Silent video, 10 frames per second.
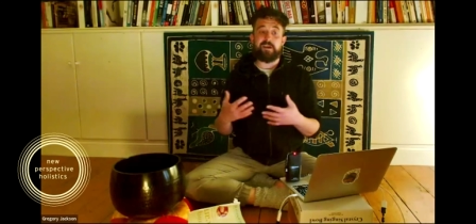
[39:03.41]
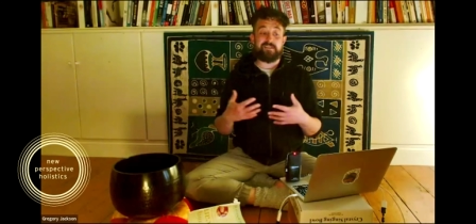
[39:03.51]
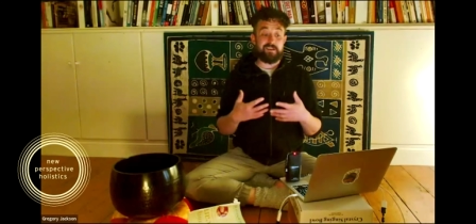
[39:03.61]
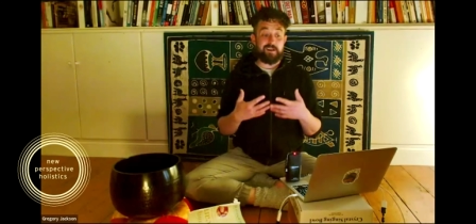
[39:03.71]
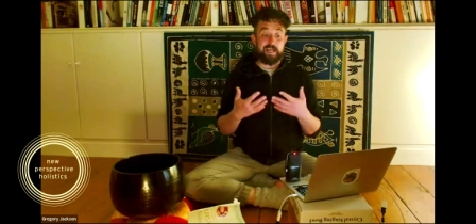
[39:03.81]

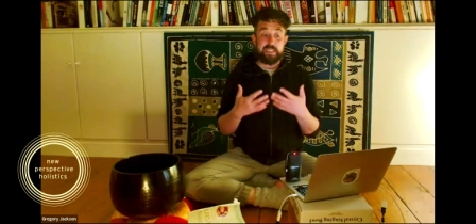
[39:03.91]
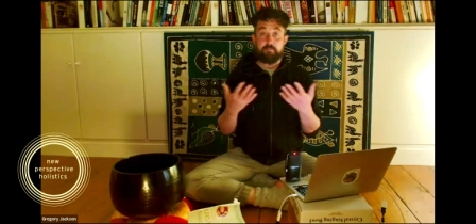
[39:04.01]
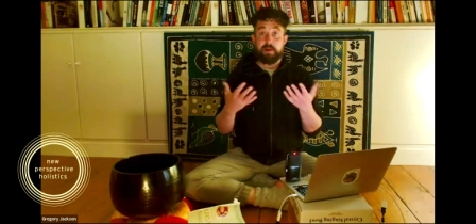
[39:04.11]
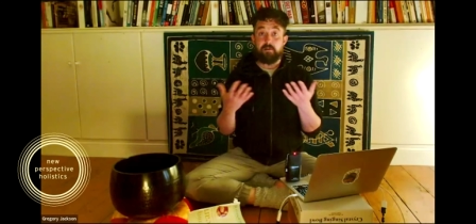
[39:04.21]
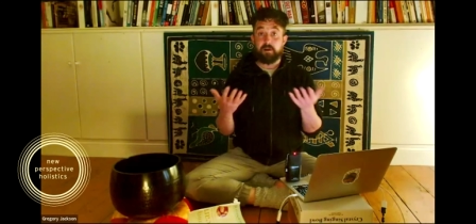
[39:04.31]
It's a kind of
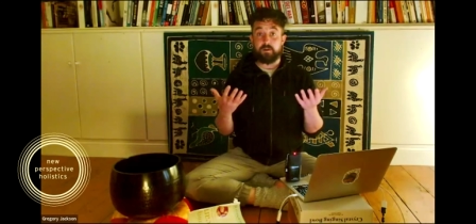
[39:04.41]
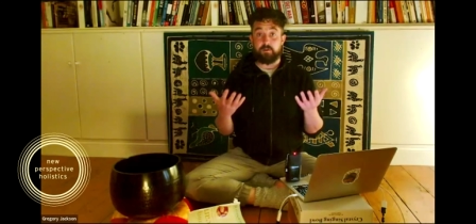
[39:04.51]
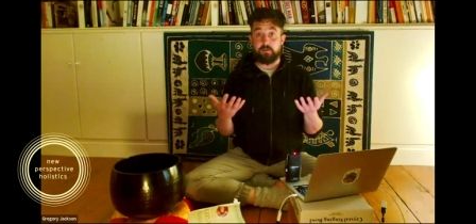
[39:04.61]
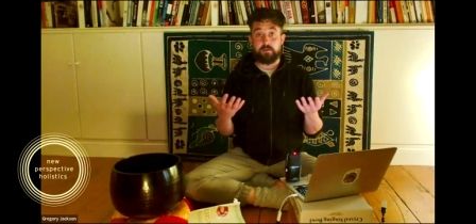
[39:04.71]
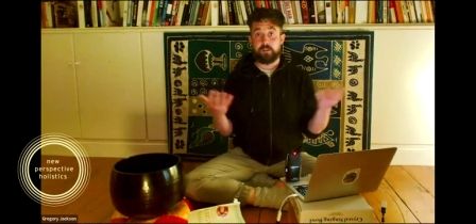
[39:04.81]

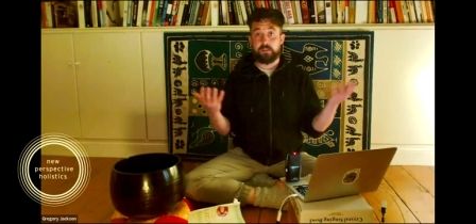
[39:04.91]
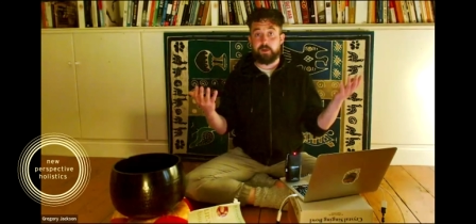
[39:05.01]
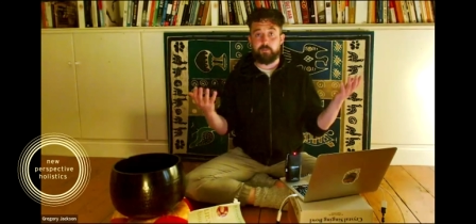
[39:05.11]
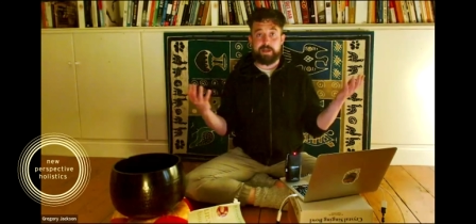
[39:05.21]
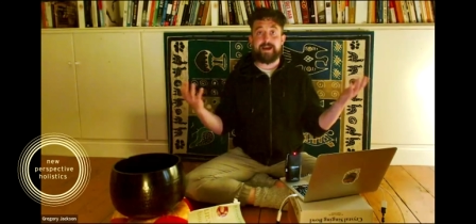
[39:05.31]
miracle
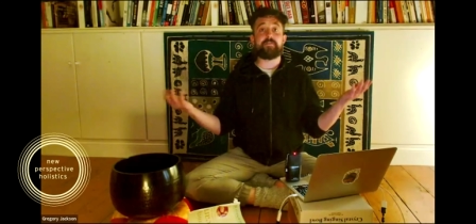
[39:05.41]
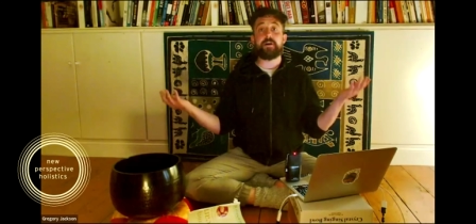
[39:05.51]
that we have